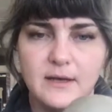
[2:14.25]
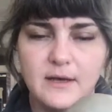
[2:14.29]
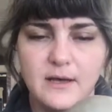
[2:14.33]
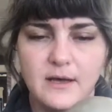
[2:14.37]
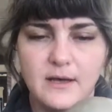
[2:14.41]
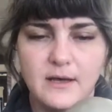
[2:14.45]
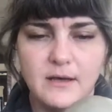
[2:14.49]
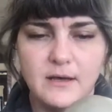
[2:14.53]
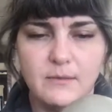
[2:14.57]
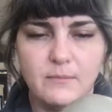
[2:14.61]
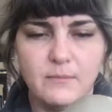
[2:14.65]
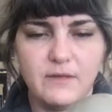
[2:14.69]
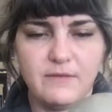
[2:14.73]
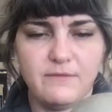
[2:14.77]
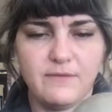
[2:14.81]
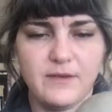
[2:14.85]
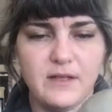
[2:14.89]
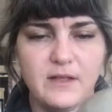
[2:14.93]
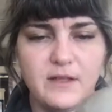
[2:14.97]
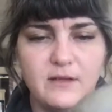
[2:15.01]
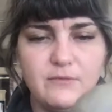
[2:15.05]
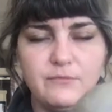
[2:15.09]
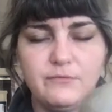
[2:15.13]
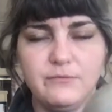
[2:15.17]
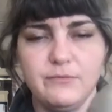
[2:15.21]
If
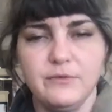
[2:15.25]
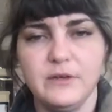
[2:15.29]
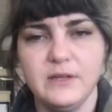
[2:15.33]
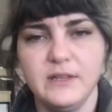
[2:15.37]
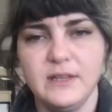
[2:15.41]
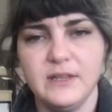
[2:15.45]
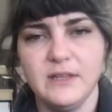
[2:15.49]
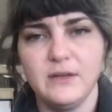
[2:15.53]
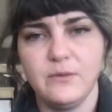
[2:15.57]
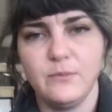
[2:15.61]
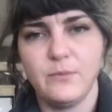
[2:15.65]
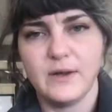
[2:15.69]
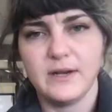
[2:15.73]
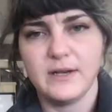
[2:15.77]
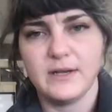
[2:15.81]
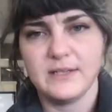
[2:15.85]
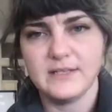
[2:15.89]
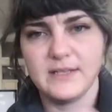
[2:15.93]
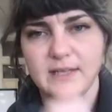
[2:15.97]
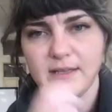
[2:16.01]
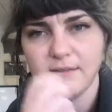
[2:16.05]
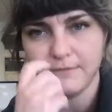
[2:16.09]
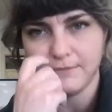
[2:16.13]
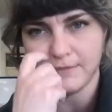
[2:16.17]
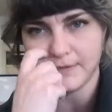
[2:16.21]
I really wanted to
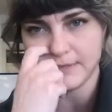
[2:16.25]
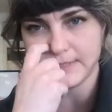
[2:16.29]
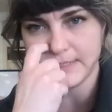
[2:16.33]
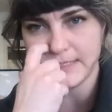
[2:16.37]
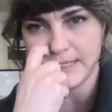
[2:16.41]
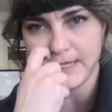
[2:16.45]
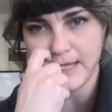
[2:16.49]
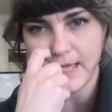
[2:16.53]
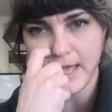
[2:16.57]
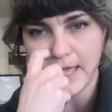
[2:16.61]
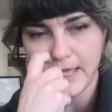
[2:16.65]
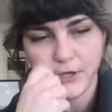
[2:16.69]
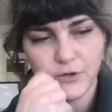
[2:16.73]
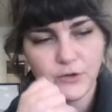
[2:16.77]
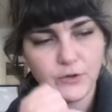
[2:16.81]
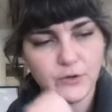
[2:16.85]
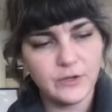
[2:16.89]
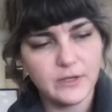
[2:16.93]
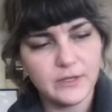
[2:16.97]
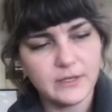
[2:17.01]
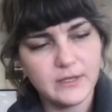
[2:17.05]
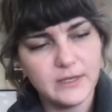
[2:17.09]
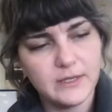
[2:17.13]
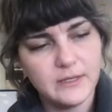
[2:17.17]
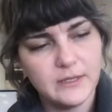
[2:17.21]
get fussy, I
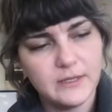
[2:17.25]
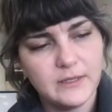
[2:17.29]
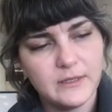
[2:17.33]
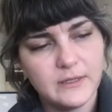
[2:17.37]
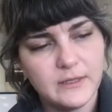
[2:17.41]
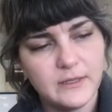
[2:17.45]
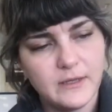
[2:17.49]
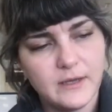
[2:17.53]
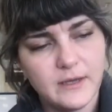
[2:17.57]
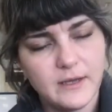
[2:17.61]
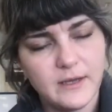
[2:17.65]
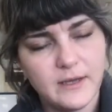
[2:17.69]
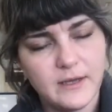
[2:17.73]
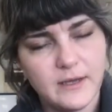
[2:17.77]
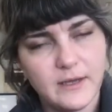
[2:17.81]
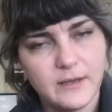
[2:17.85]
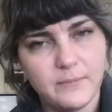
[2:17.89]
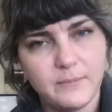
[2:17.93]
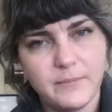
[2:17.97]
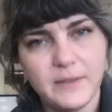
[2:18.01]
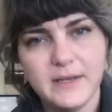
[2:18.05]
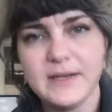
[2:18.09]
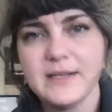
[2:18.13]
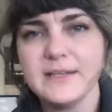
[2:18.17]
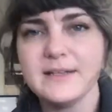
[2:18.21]
could,
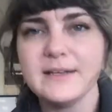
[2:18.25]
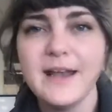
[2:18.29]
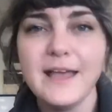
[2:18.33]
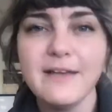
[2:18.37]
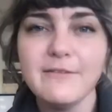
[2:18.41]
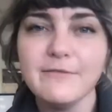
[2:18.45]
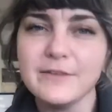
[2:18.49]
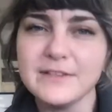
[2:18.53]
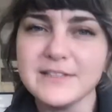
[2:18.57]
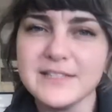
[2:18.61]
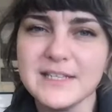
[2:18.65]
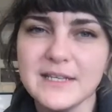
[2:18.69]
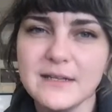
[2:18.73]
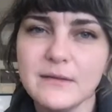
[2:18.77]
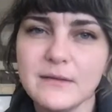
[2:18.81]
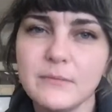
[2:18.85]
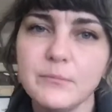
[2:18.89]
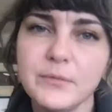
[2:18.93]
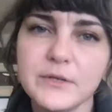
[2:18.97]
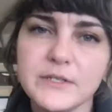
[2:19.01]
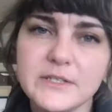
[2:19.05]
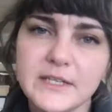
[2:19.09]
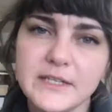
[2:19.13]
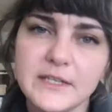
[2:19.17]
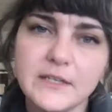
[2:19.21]
and not fussy,
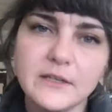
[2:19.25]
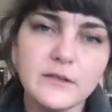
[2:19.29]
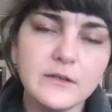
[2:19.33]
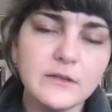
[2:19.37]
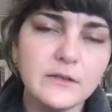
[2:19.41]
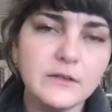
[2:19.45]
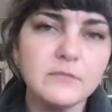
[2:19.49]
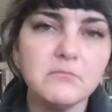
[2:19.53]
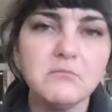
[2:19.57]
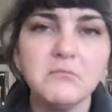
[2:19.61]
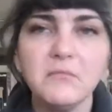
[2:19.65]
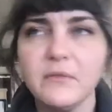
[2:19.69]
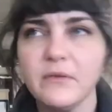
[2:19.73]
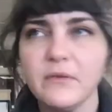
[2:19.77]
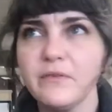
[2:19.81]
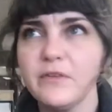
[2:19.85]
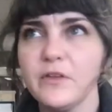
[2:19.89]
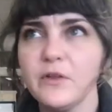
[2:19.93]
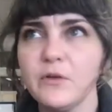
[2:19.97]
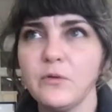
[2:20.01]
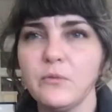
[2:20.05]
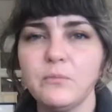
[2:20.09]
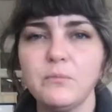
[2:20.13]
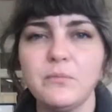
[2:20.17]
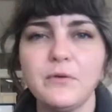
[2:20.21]
particular, if
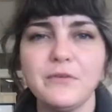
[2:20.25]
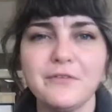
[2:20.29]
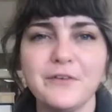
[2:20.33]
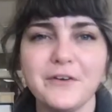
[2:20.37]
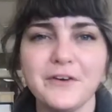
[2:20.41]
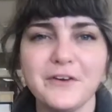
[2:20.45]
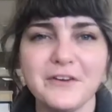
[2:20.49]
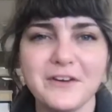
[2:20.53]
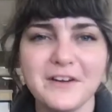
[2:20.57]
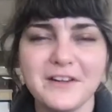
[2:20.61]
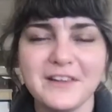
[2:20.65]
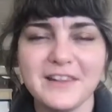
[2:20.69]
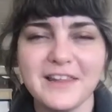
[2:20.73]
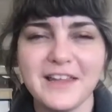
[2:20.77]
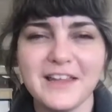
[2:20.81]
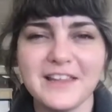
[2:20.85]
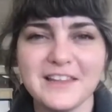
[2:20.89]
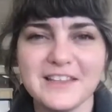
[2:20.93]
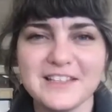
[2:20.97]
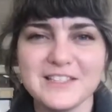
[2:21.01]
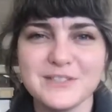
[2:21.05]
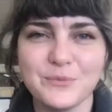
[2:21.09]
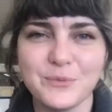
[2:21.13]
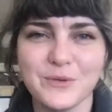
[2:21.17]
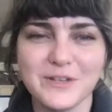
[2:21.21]
you prefer, like
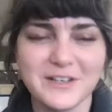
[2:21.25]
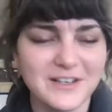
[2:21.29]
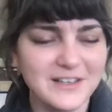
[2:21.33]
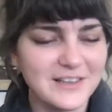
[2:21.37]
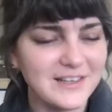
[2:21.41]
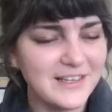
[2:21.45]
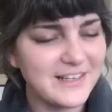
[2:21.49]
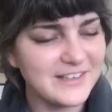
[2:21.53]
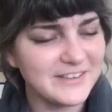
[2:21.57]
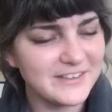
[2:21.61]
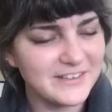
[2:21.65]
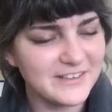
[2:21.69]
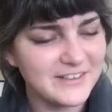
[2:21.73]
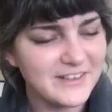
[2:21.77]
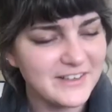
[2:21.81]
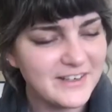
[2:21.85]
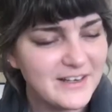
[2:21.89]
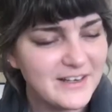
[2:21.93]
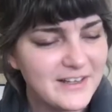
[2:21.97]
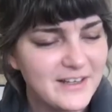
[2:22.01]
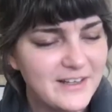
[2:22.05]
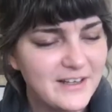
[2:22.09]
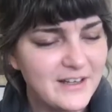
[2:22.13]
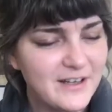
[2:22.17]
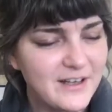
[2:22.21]
less work later.
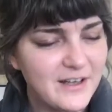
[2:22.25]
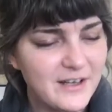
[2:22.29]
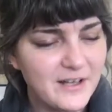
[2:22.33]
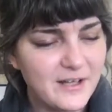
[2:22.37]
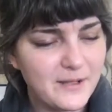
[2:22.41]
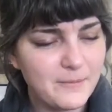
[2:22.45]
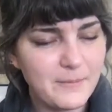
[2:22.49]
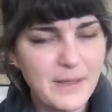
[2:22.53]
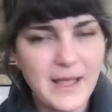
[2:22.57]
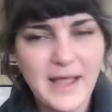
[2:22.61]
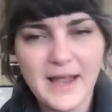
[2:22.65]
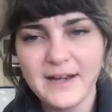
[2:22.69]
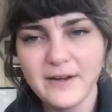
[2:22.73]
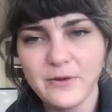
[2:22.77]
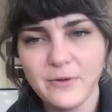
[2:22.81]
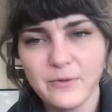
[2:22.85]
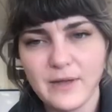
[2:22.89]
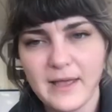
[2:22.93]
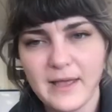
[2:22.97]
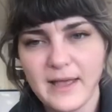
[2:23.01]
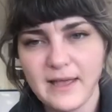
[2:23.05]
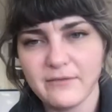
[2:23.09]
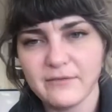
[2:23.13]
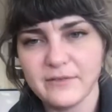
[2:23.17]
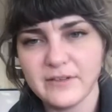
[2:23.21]
I
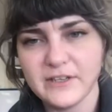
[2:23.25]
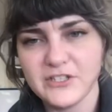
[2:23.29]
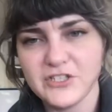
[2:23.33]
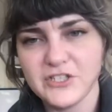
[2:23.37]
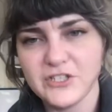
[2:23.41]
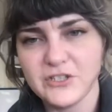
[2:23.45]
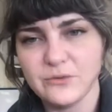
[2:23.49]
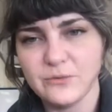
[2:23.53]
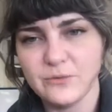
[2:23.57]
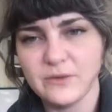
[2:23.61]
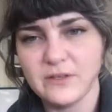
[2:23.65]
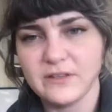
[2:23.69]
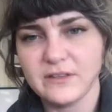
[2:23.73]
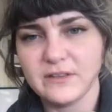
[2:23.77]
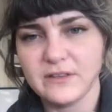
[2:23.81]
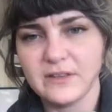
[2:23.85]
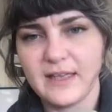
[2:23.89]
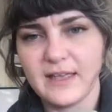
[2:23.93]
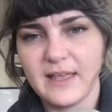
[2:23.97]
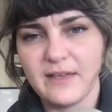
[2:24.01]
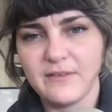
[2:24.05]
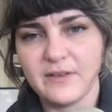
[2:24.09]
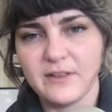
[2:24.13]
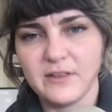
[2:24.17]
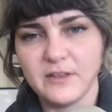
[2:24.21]
don't have an issue with like
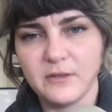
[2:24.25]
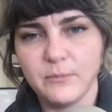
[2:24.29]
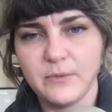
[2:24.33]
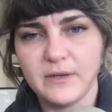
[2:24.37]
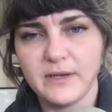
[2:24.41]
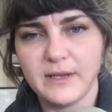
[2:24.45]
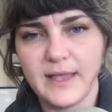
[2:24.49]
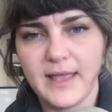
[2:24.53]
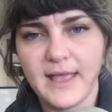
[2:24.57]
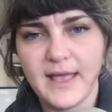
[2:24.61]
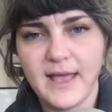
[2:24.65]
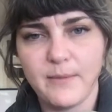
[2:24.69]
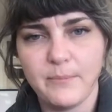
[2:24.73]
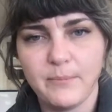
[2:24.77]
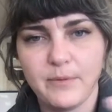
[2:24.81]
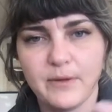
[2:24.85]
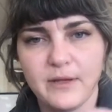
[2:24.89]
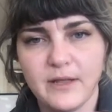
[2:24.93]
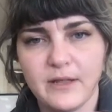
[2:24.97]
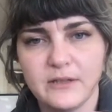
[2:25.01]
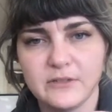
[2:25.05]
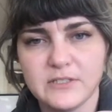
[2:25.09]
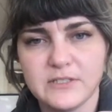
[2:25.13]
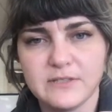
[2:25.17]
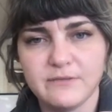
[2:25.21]
having a little bit of gap.
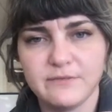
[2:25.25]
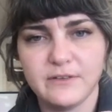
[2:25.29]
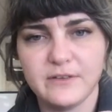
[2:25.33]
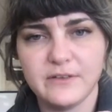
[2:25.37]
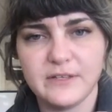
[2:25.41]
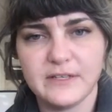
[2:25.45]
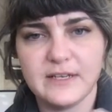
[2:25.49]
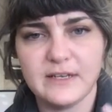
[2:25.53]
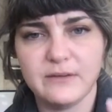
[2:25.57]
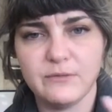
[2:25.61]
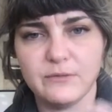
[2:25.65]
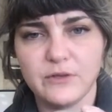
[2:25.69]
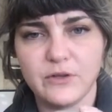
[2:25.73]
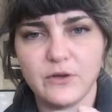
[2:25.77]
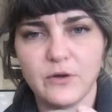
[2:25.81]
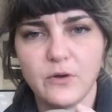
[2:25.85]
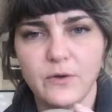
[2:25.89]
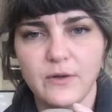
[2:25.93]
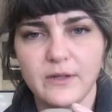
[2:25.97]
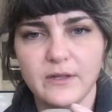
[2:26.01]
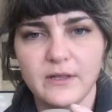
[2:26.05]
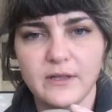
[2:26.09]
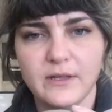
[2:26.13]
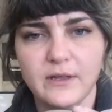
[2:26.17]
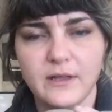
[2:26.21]
I'll just fill that in with a
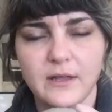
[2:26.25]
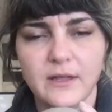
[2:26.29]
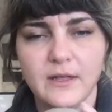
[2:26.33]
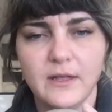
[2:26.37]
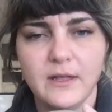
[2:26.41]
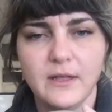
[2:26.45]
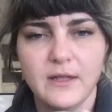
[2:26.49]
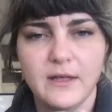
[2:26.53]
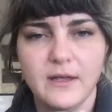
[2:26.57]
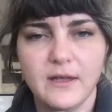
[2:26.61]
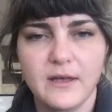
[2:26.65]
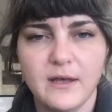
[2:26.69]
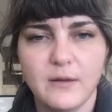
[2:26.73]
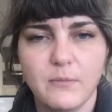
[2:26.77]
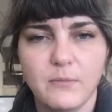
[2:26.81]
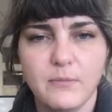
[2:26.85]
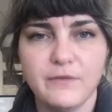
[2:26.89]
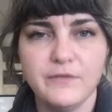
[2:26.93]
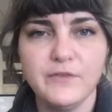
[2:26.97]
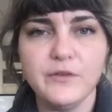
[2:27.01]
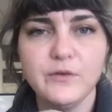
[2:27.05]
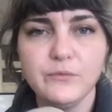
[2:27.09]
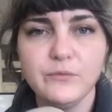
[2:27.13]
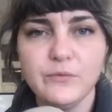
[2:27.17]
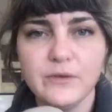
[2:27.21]
coil. But
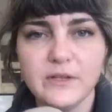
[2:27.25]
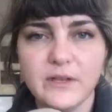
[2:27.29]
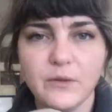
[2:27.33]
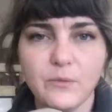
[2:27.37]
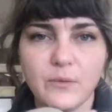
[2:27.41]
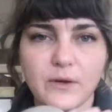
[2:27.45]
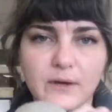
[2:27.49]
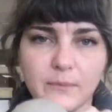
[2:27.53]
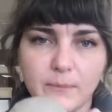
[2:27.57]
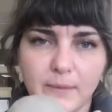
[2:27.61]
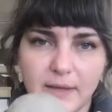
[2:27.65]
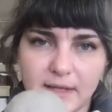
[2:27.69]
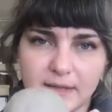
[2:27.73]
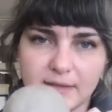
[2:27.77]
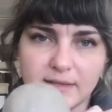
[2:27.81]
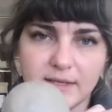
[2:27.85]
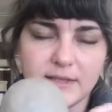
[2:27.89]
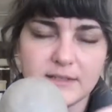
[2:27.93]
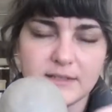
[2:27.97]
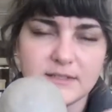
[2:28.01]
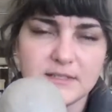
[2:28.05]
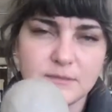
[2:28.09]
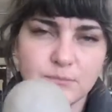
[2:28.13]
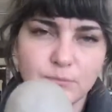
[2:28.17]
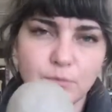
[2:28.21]
if you really want to make
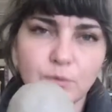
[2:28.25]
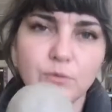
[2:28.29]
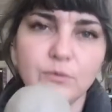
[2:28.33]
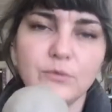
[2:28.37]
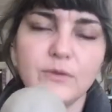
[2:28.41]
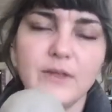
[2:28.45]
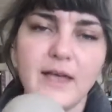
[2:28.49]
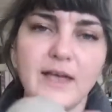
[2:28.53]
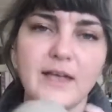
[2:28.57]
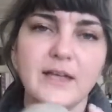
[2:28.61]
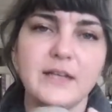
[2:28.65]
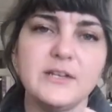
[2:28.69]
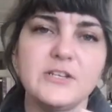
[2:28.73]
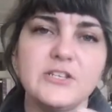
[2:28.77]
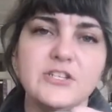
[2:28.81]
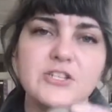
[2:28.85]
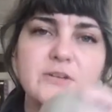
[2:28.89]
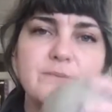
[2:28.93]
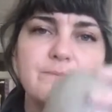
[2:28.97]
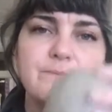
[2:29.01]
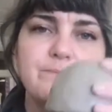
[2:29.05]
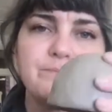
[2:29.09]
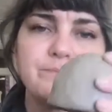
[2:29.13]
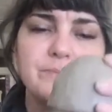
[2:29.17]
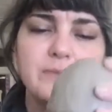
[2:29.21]
that a smooth
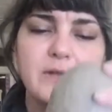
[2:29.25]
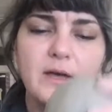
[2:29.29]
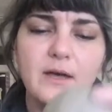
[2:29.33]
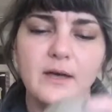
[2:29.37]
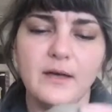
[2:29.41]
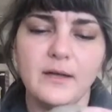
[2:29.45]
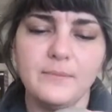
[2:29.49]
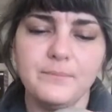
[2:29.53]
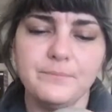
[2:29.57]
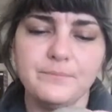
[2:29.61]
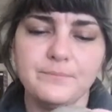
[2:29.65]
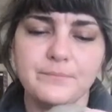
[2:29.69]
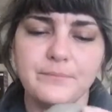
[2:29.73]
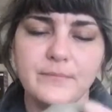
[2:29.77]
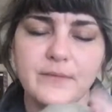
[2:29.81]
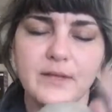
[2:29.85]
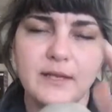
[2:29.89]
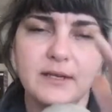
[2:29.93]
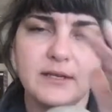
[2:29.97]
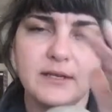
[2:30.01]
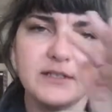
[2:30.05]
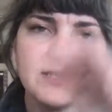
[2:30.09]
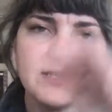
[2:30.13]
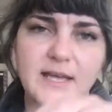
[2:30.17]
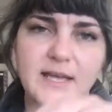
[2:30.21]
edge
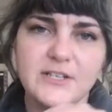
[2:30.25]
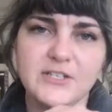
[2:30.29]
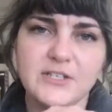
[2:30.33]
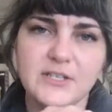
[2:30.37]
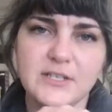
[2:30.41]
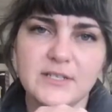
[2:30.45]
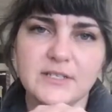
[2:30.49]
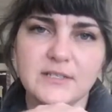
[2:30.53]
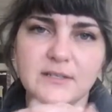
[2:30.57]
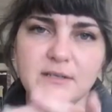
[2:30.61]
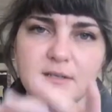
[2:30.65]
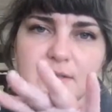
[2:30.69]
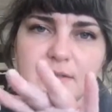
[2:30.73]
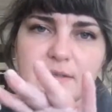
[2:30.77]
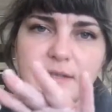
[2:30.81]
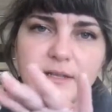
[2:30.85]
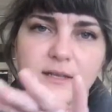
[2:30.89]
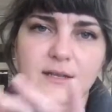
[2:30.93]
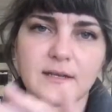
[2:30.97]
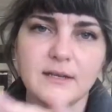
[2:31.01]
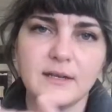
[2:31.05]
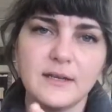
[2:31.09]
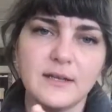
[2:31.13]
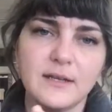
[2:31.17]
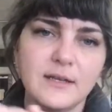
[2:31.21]
and attach it so
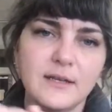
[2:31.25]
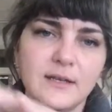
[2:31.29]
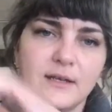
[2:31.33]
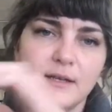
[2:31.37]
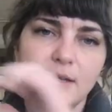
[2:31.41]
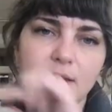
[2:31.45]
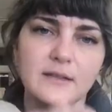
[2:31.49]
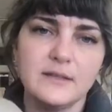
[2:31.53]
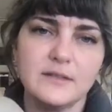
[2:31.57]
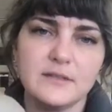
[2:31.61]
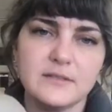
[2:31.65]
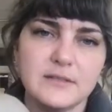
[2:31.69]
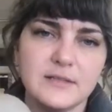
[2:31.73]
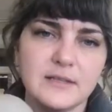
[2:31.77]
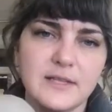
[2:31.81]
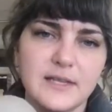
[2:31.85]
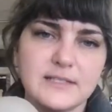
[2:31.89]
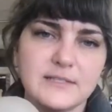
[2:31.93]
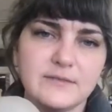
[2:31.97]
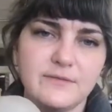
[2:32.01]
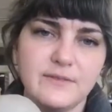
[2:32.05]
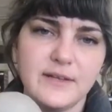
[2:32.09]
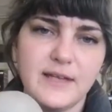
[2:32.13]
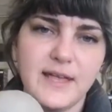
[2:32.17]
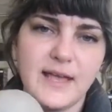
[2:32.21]
that there's
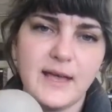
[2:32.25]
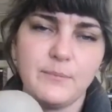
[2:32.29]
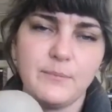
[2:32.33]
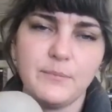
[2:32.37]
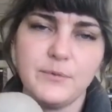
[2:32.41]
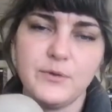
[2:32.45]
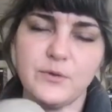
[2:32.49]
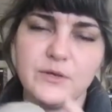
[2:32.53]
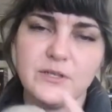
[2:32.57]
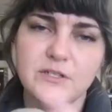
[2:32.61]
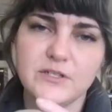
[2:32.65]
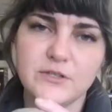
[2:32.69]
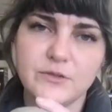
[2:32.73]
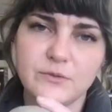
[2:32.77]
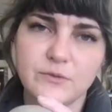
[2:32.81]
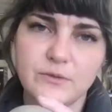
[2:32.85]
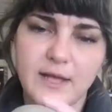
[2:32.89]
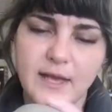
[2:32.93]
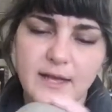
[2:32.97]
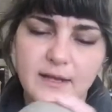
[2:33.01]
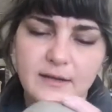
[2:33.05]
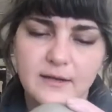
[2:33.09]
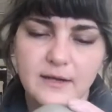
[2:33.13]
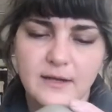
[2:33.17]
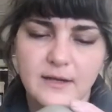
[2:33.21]
less of a gap, you can do
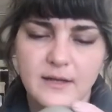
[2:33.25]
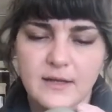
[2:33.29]
that.